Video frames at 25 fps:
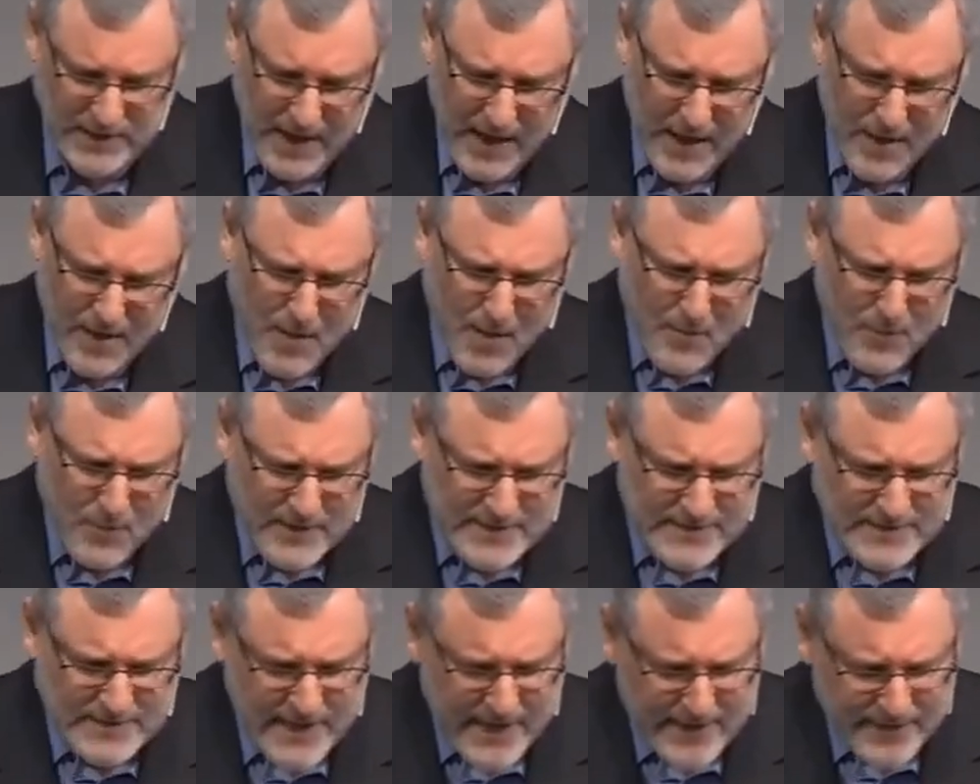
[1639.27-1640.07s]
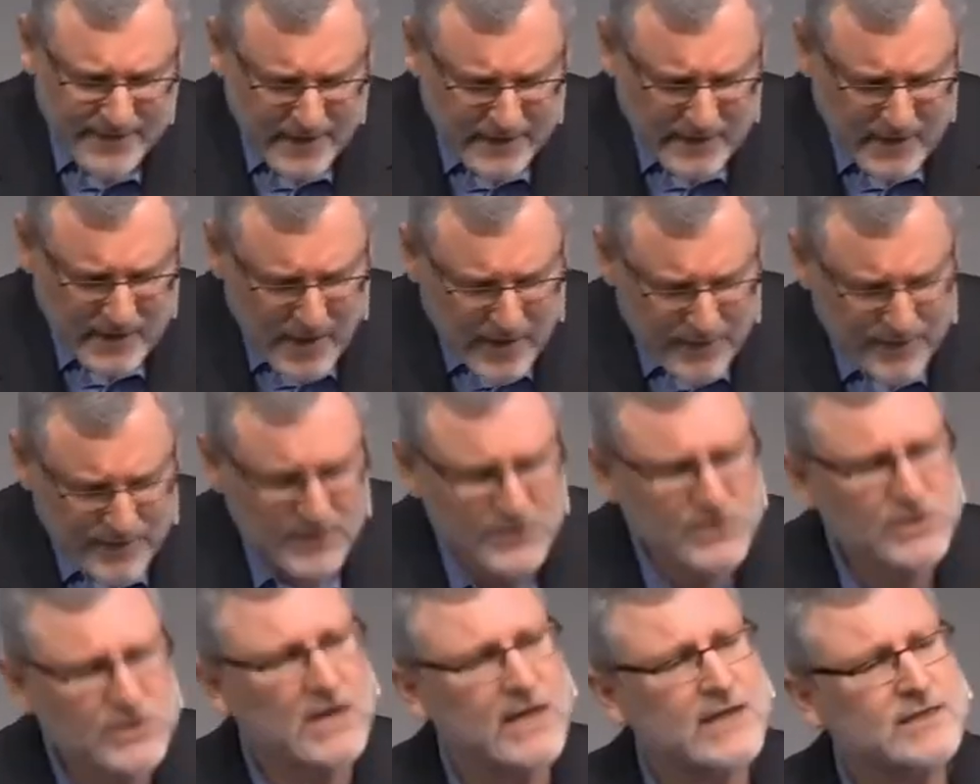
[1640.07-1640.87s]
And we see that
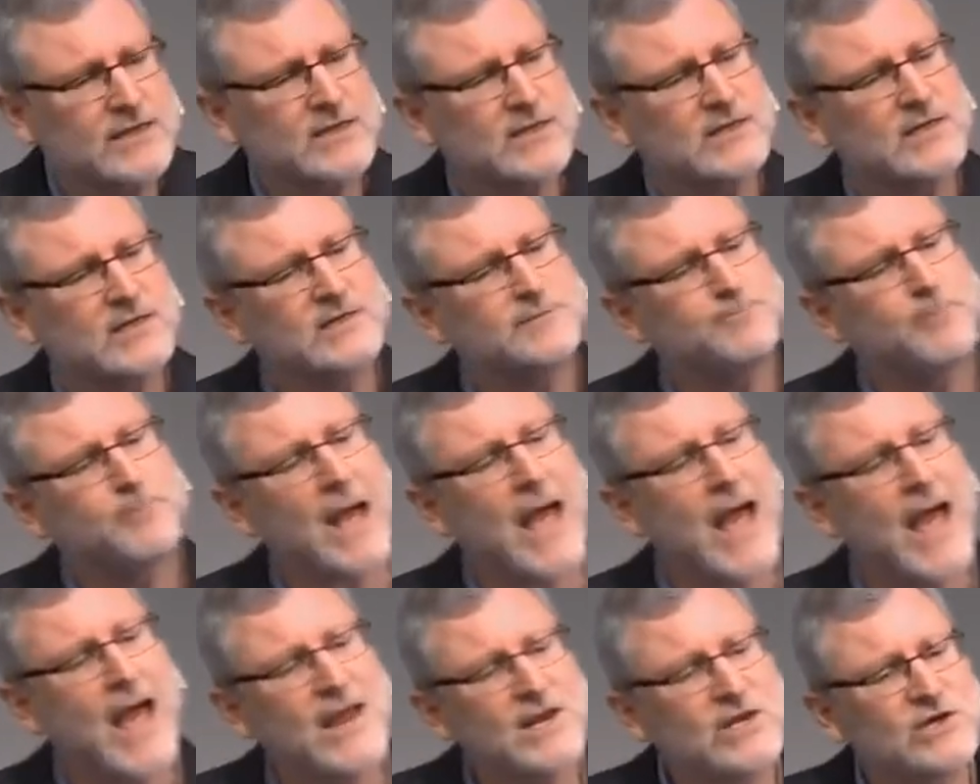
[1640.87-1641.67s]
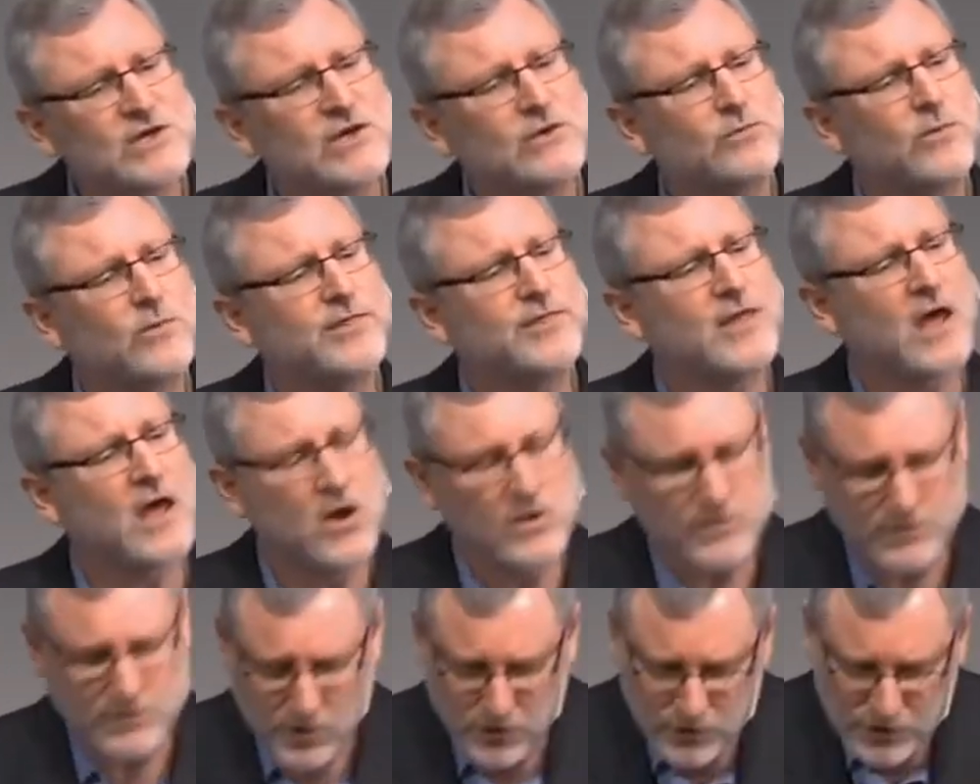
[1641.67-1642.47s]
Jesus is patient with
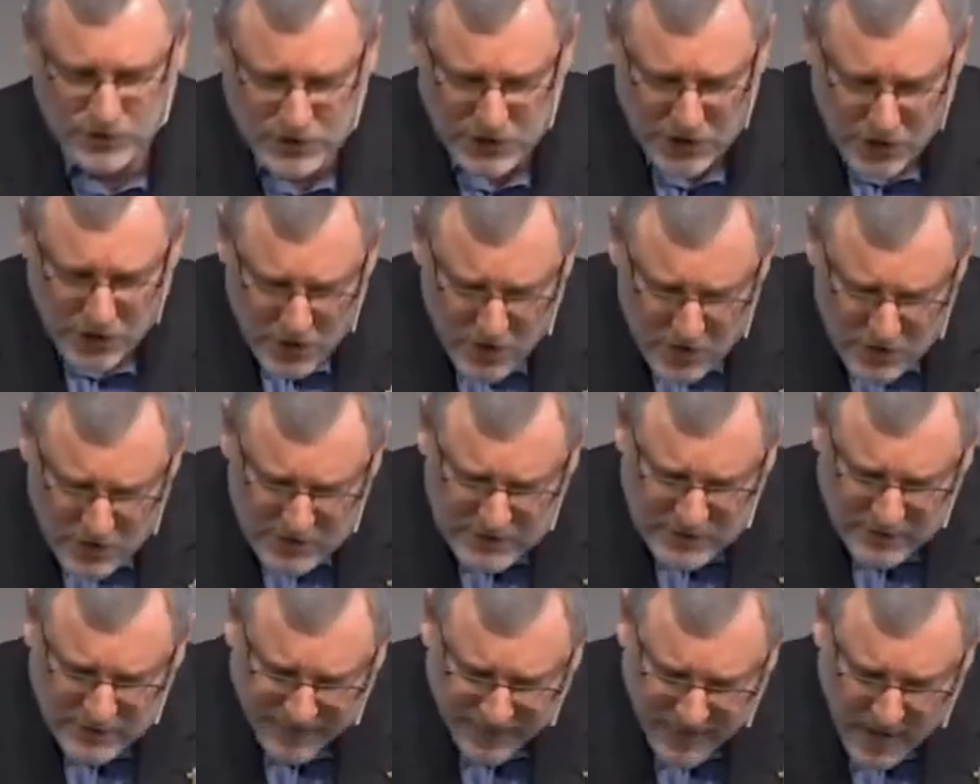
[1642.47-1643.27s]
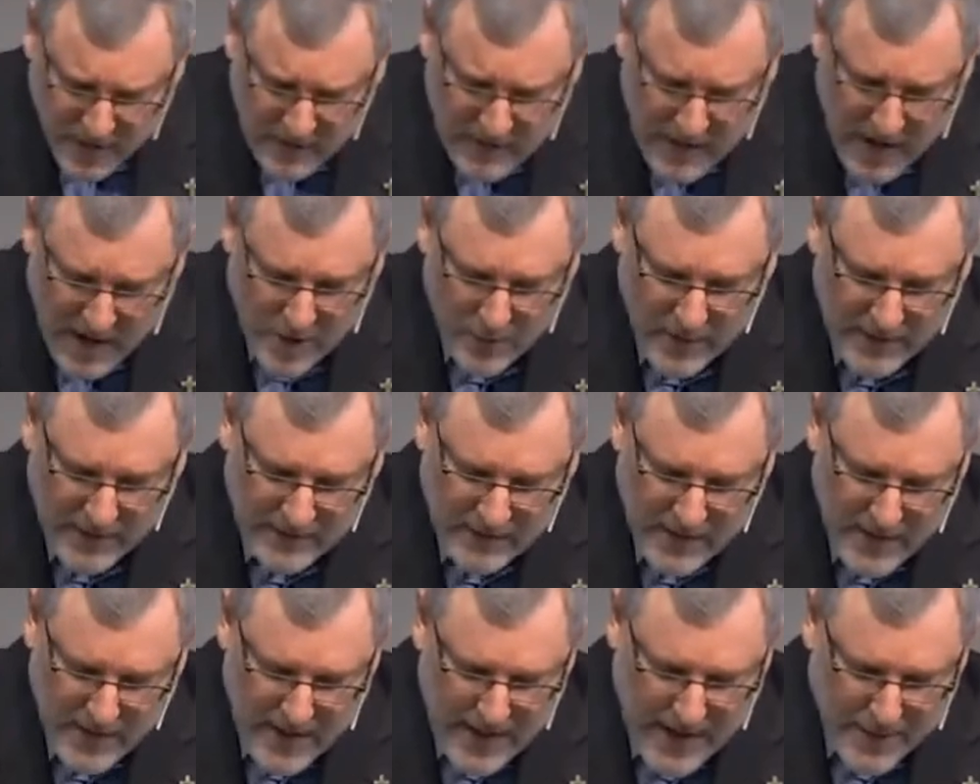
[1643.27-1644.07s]
those who choose to follow.
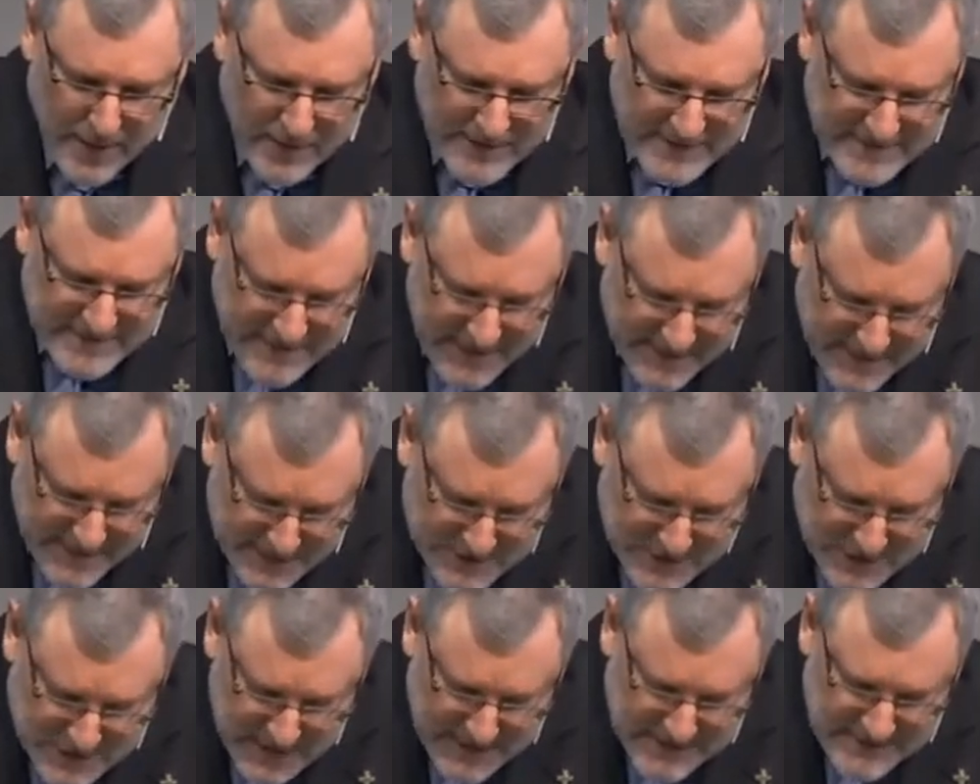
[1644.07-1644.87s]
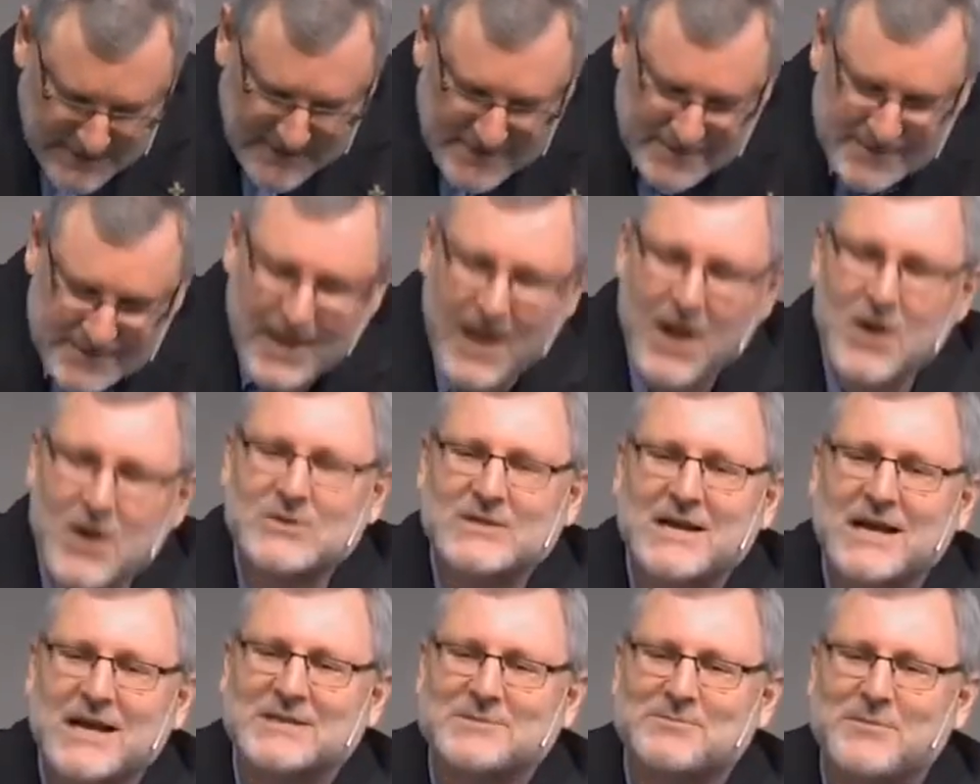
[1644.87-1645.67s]
And we see that Jesus
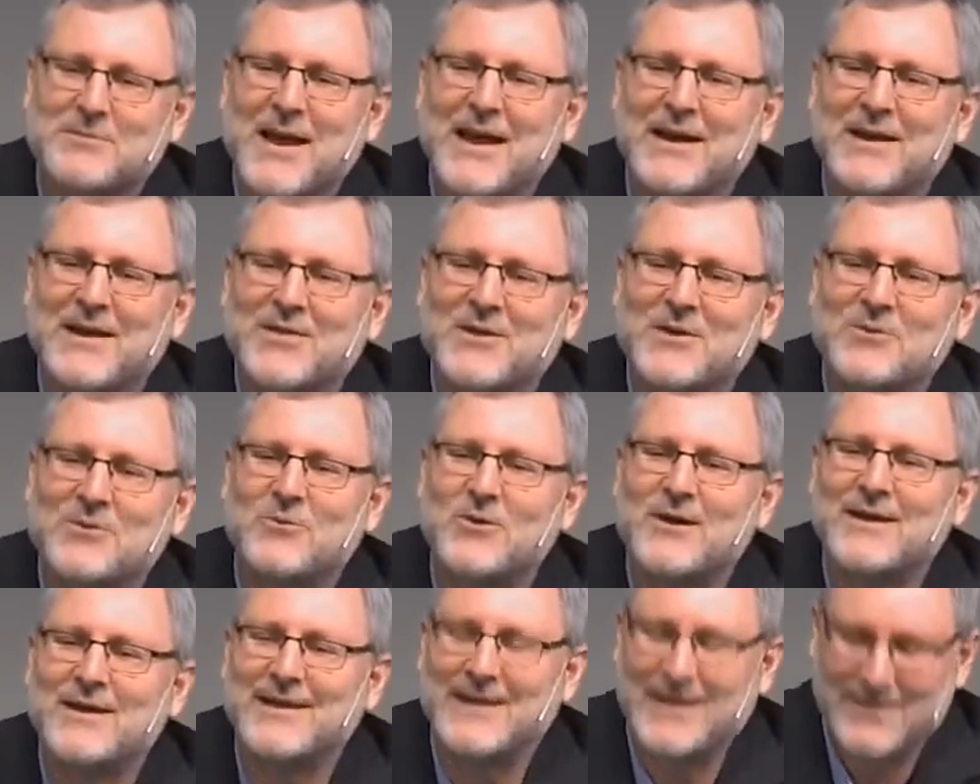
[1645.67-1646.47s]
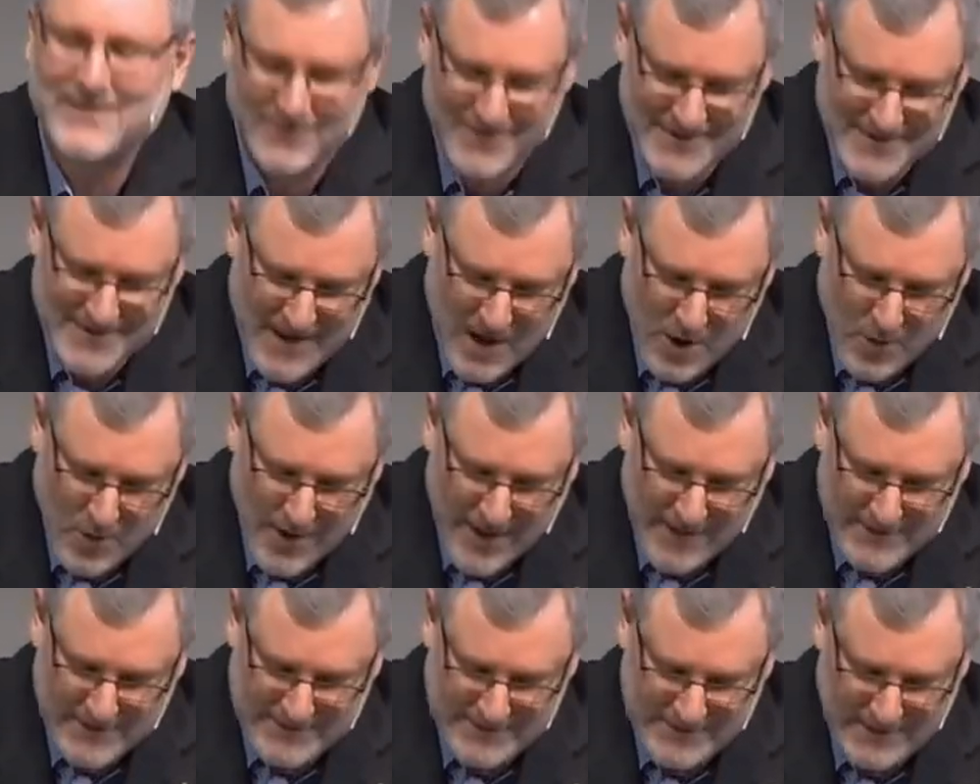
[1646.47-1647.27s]
knows us better than we even know
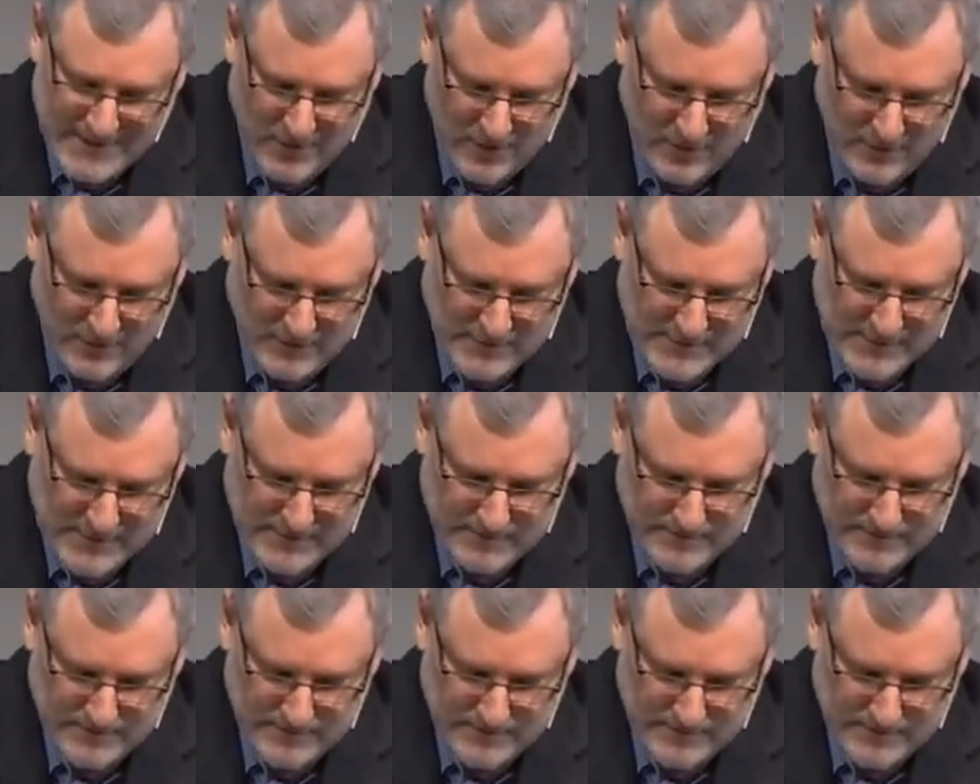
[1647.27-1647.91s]
ourselves.